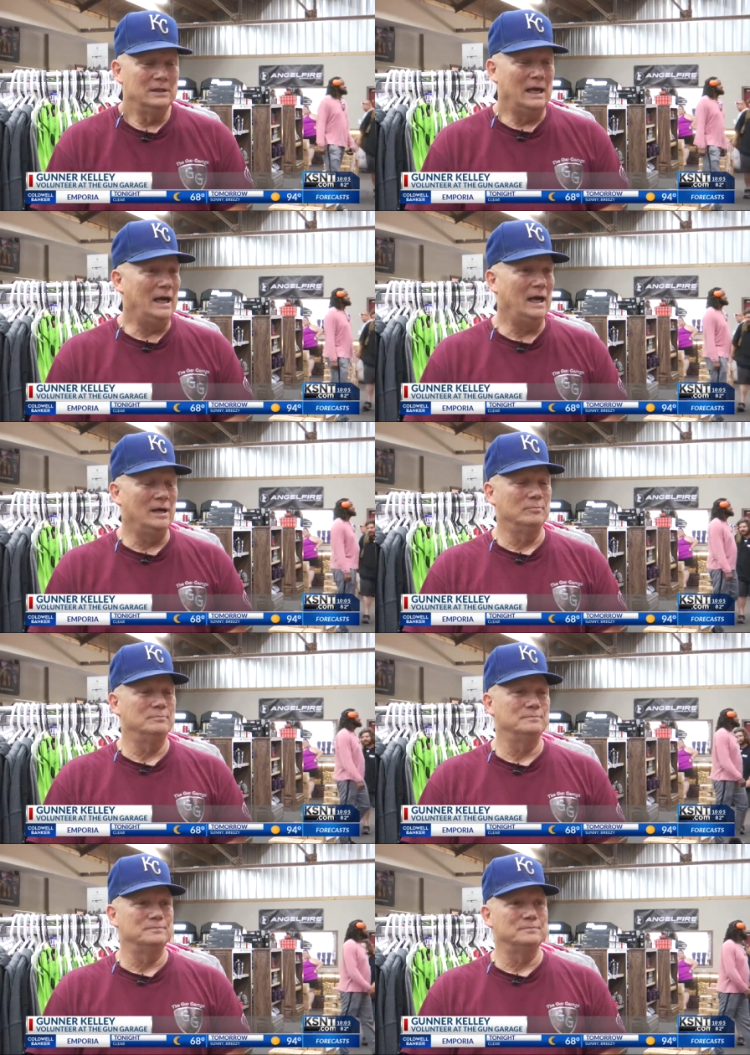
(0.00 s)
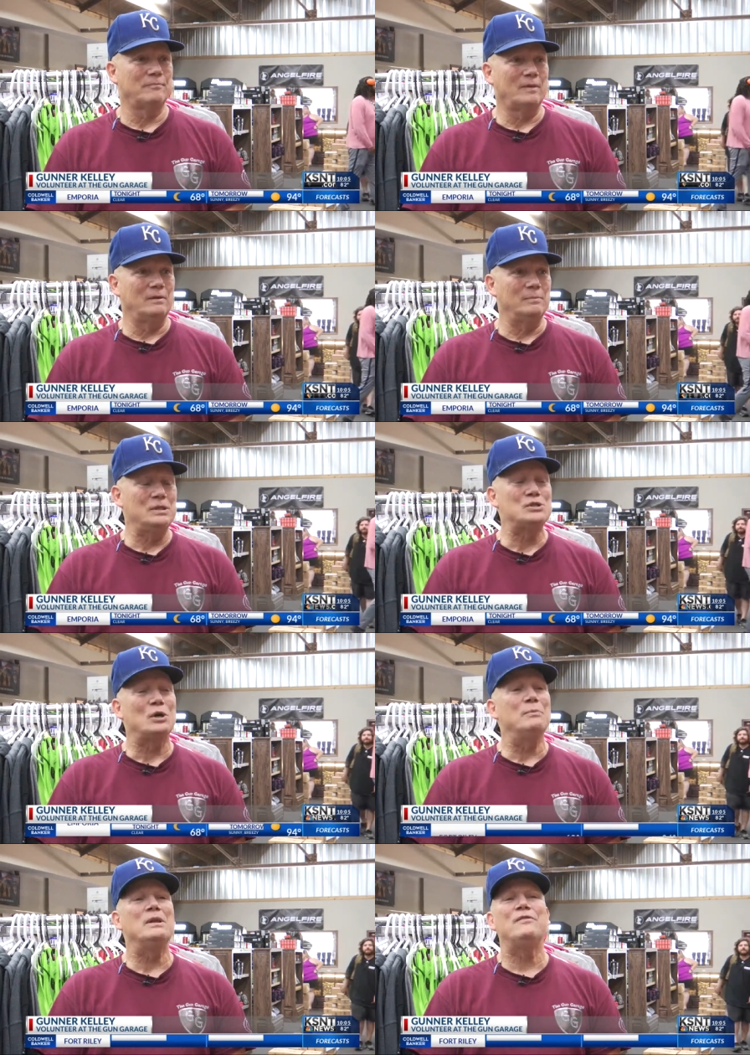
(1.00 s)
Um, I mean,
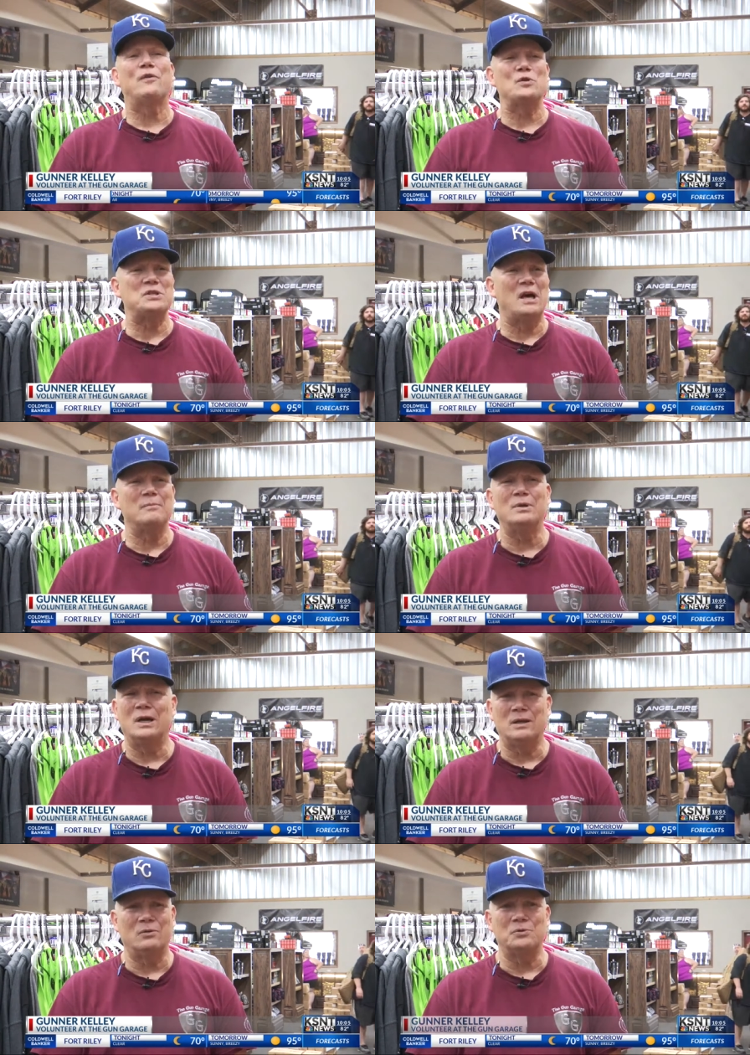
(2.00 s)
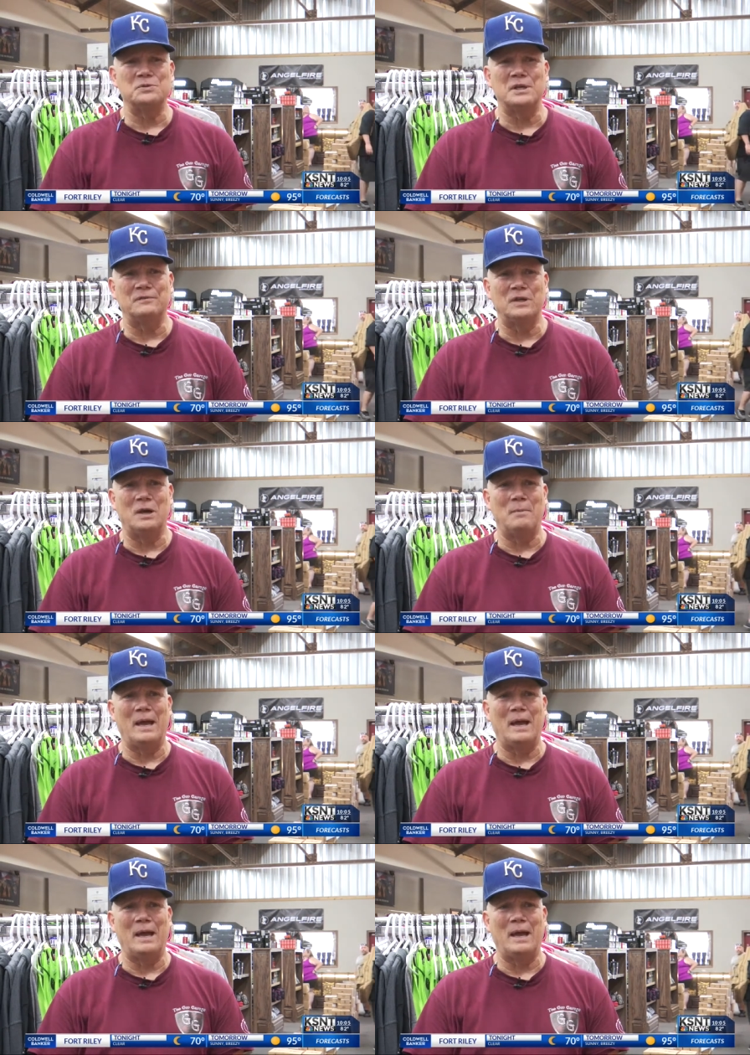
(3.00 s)
so many first time gun owners have come